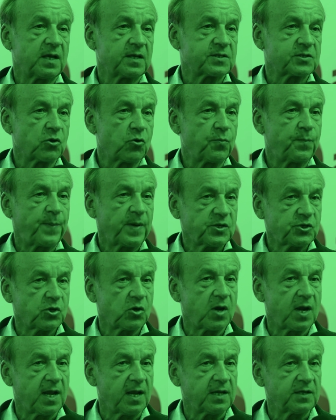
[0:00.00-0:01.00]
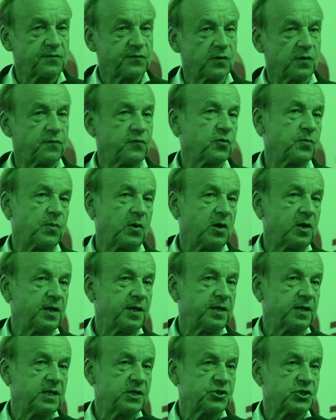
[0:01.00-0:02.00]
are so passionate for football
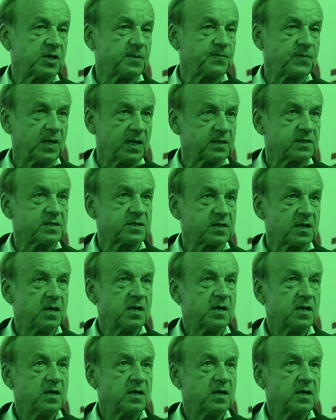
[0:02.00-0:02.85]
in Egypt. That's